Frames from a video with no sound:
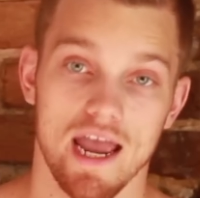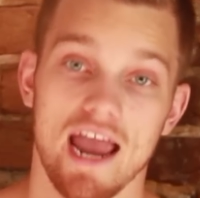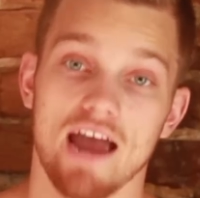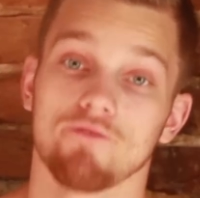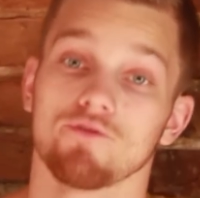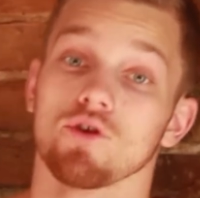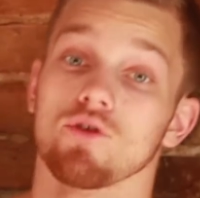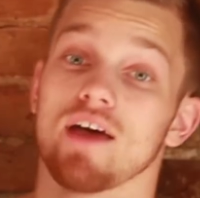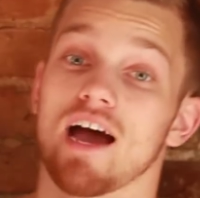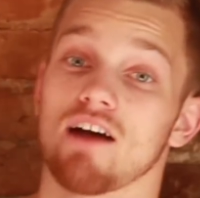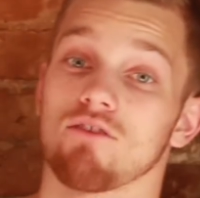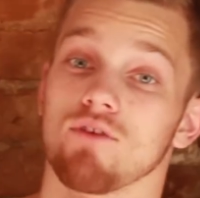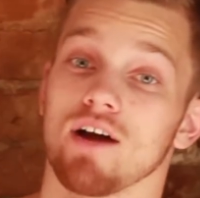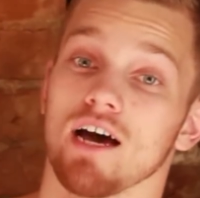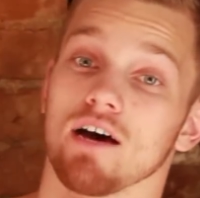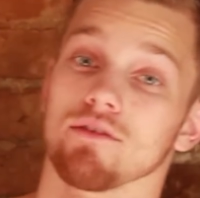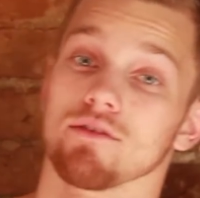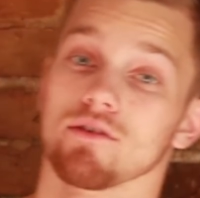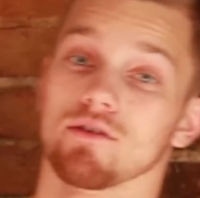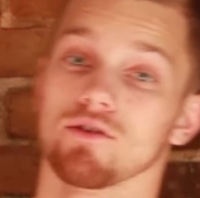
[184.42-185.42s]
After that
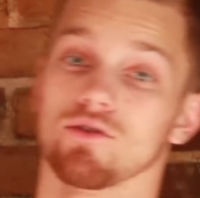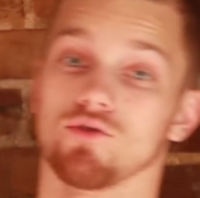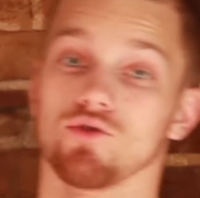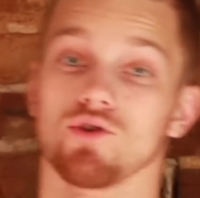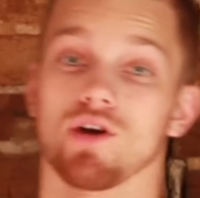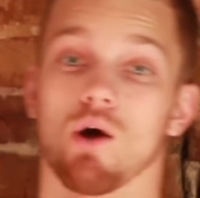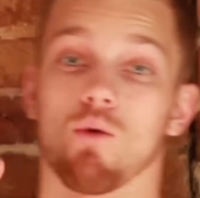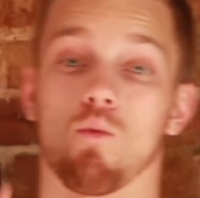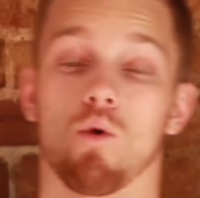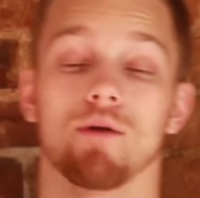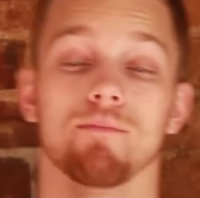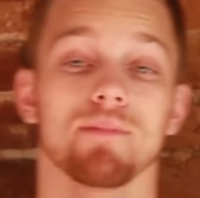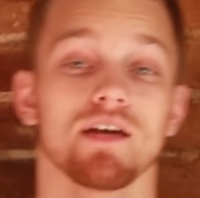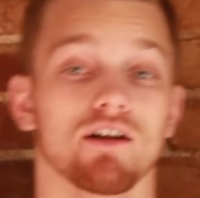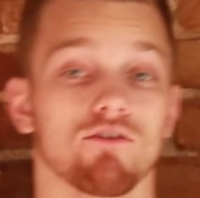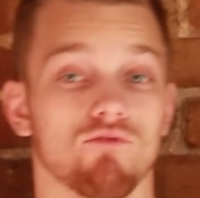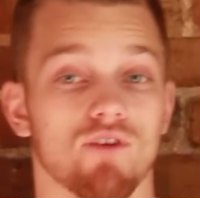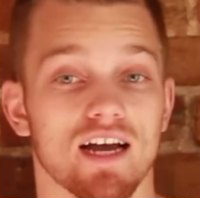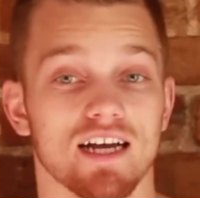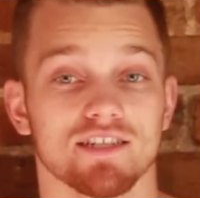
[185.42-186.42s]
round, you got one
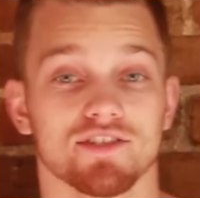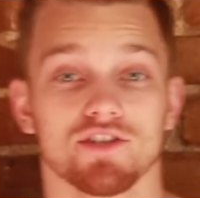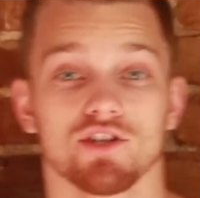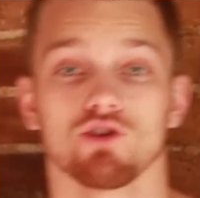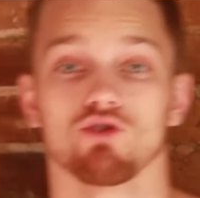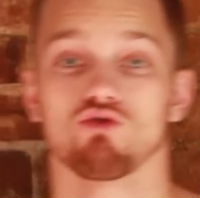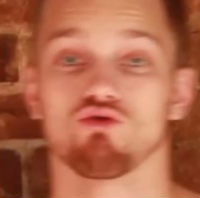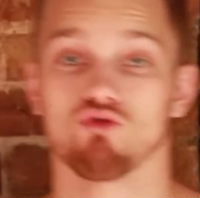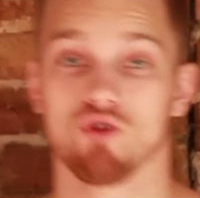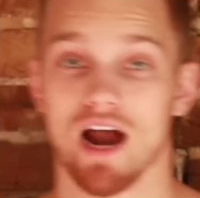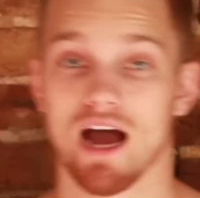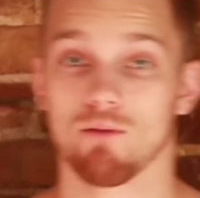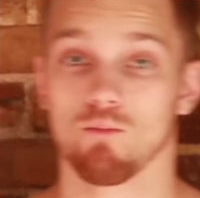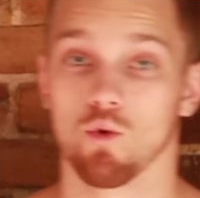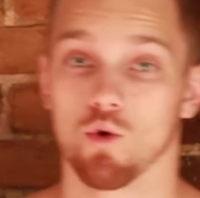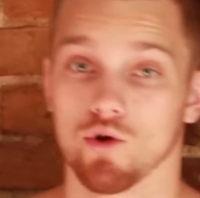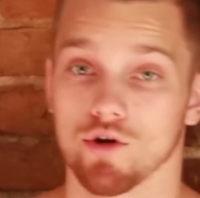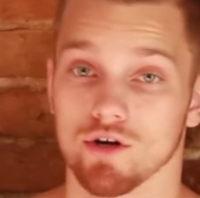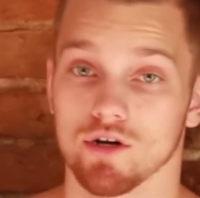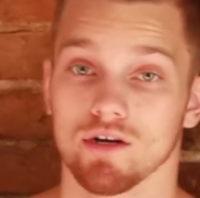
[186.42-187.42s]
minute rest, grab
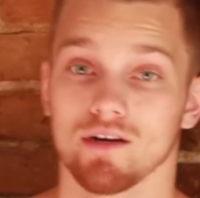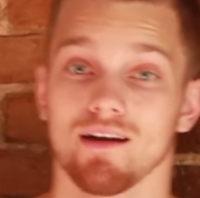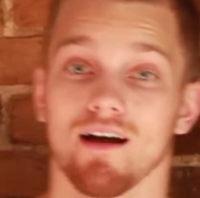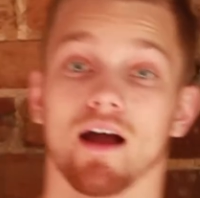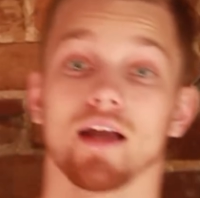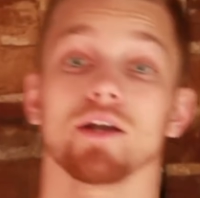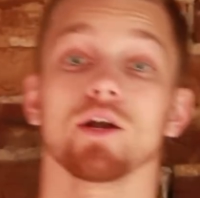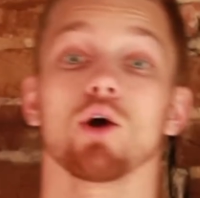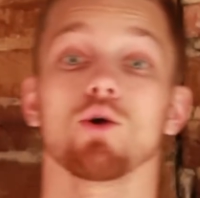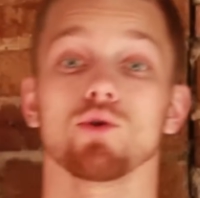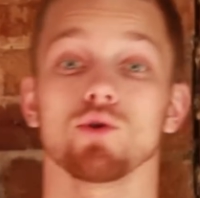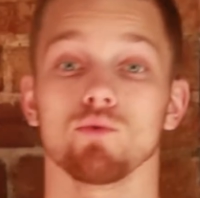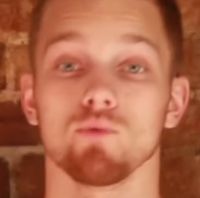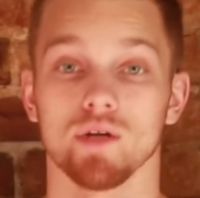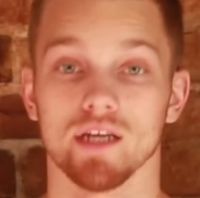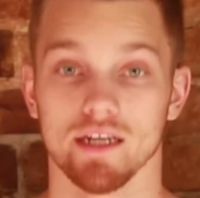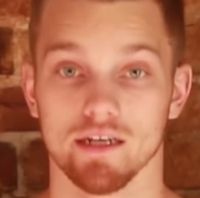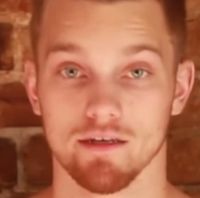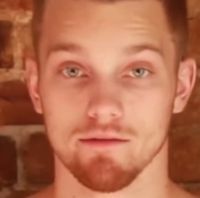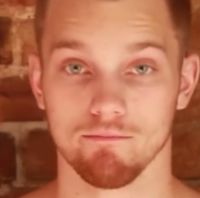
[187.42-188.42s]
water. I know you
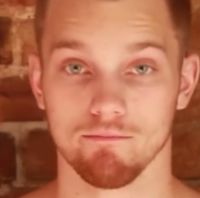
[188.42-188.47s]
need